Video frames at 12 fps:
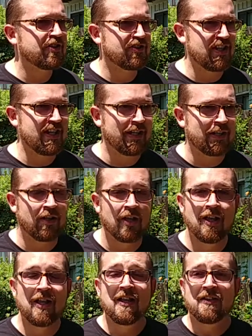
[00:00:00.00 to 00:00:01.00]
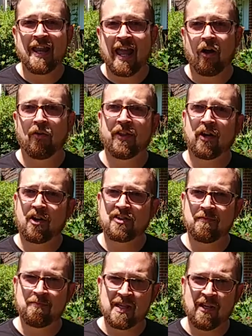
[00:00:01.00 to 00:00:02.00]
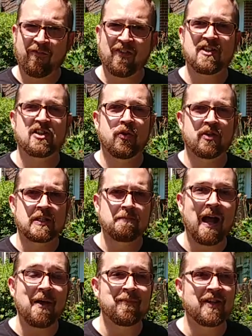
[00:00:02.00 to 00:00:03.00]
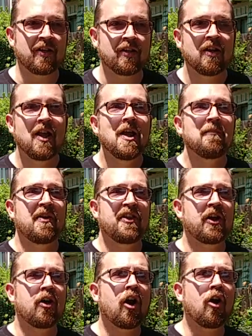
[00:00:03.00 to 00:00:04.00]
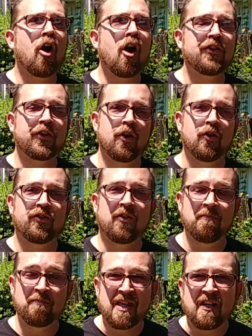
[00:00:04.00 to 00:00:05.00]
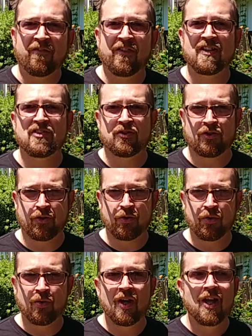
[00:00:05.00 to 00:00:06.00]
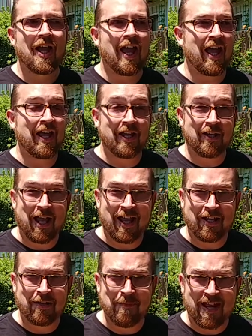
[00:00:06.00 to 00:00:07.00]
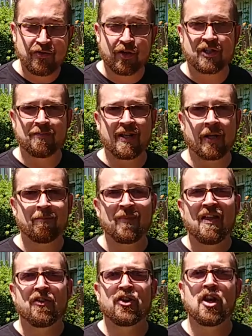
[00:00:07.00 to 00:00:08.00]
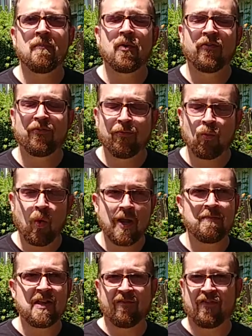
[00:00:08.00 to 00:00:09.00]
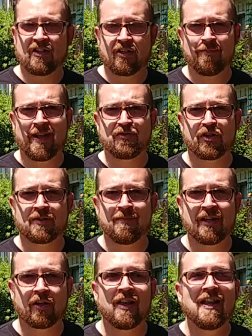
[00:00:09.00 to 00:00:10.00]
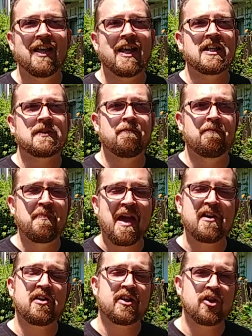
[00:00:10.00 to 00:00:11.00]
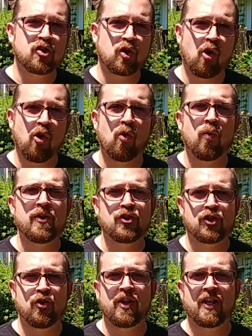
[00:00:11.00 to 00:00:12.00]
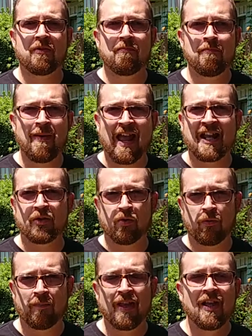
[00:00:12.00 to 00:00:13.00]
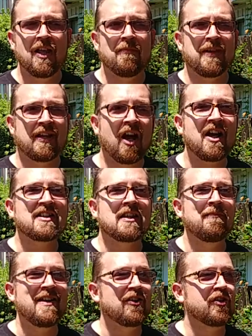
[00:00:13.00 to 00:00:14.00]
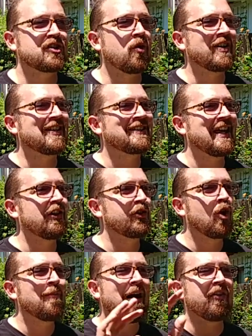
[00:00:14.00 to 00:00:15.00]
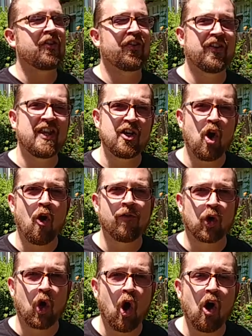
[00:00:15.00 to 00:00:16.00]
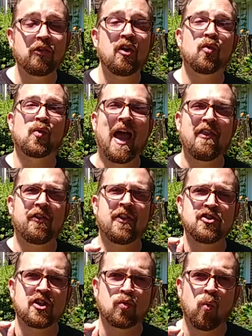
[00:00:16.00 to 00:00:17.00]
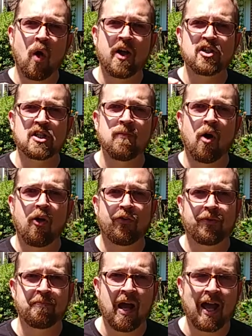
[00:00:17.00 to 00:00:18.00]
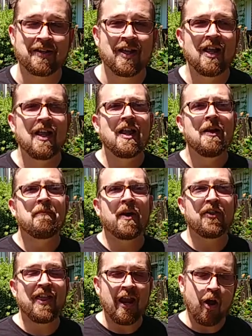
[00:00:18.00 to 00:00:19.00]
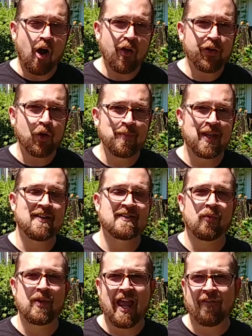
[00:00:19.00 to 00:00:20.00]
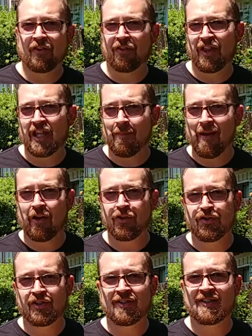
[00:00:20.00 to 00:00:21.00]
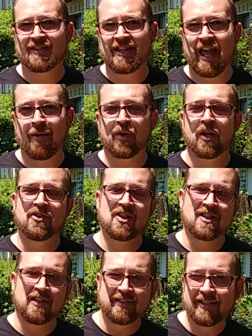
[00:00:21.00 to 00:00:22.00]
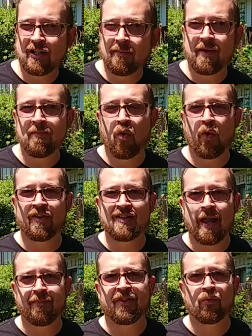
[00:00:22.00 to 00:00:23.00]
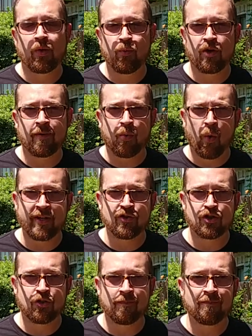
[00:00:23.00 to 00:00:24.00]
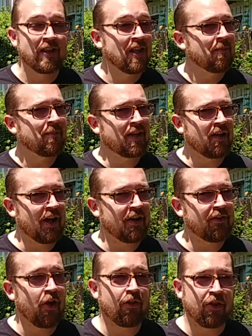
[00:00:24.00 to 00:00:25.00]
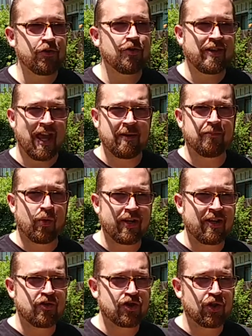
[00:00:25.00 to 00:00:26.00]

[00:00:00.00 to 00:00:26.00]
scene. Now, there are some benefits to a spot meter, but there are also some benefits to a matrix meter. The number one benefit to the matrix meter is better control when shooting manual, because the meter is going to tell you about the scene overall rather than just one small spot. But that also means that we have to think about using this camera just a little bit more in depth than we would a point and shoot, because although you can point and